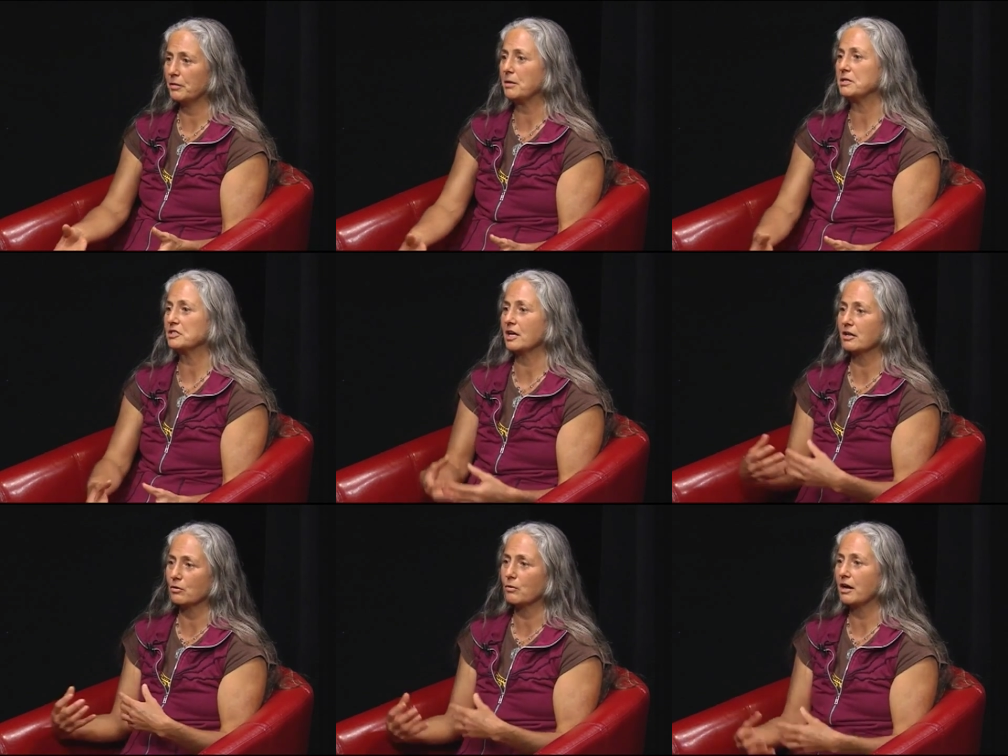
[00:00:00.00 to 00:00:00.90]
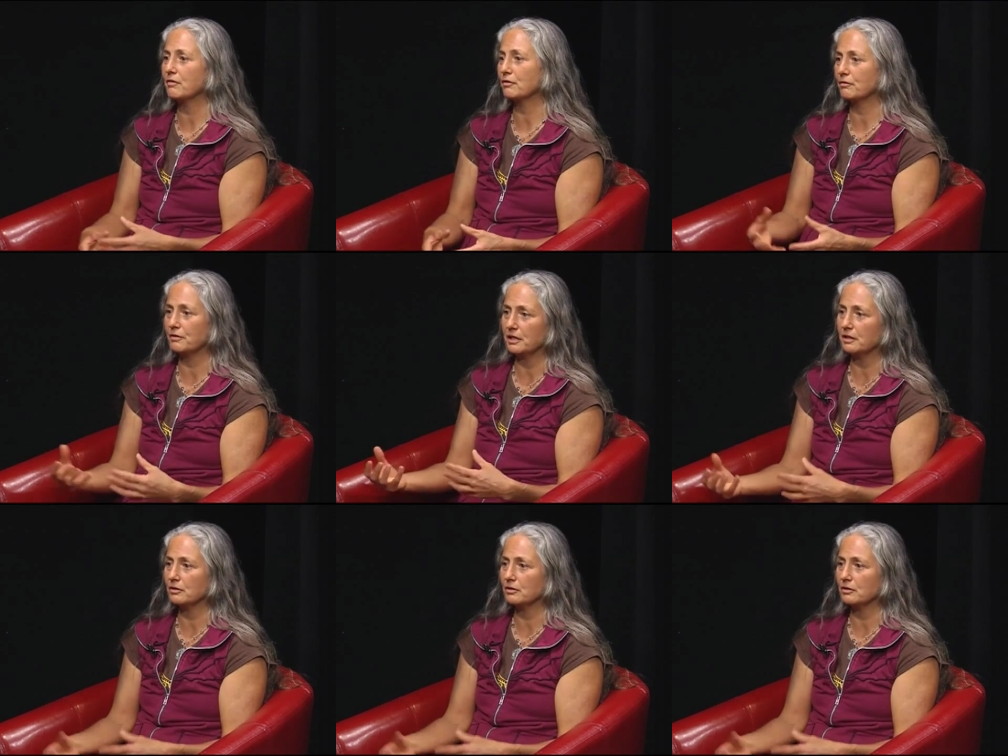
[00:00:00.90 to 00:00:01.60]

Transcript: babies taken away for veal,